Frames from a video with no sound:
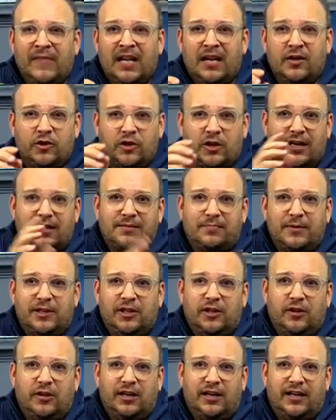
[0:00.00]
trust me,
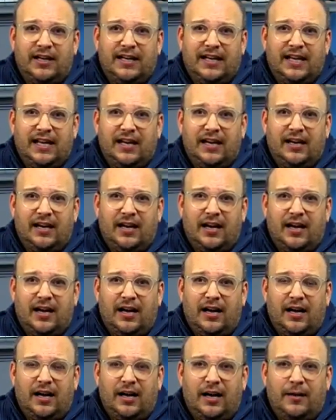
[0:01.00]
you're gonna get a,
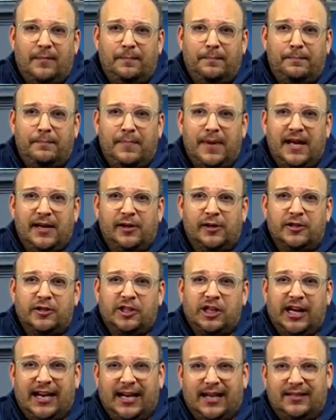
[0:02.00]
a better
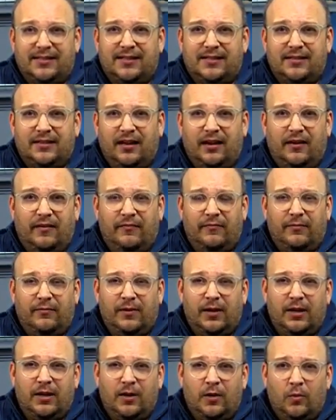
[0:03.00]
chance of
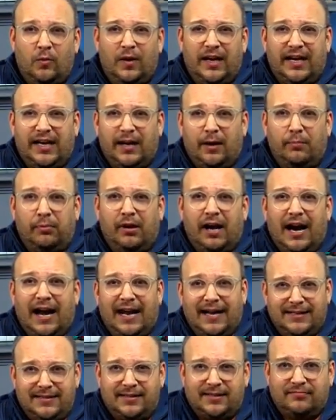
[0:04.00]
winning a
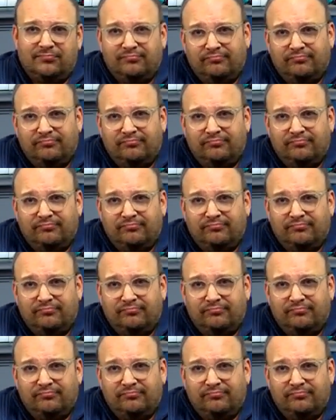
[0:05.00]
prize